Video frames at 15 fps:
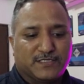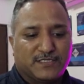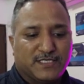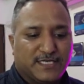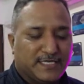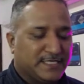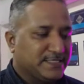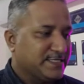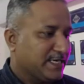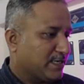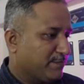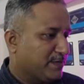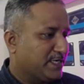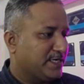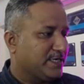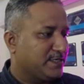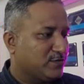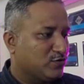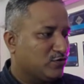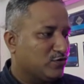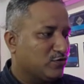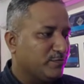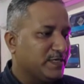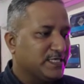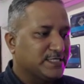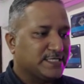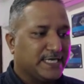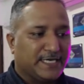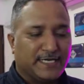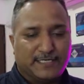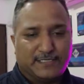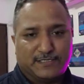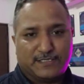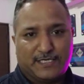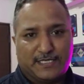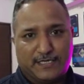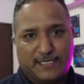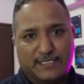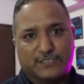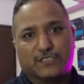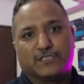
it is recommended to be stateless in nature.